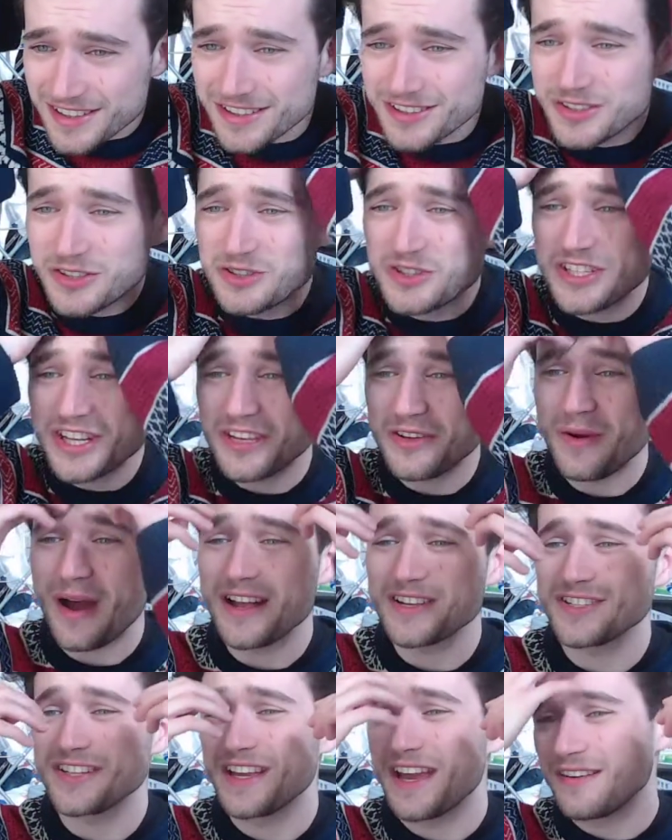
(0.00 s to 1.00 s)
do shit you
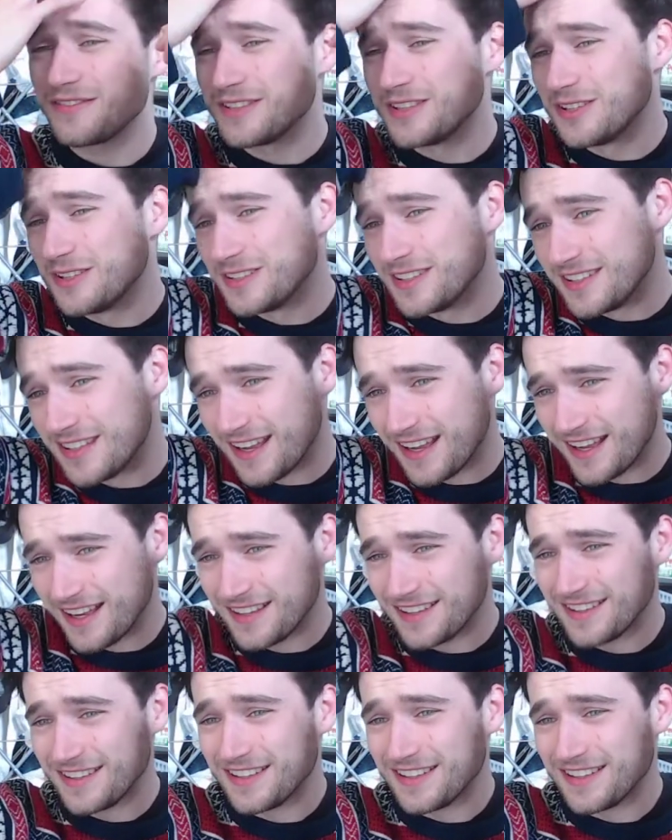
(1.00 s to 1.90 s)
actually have to do today.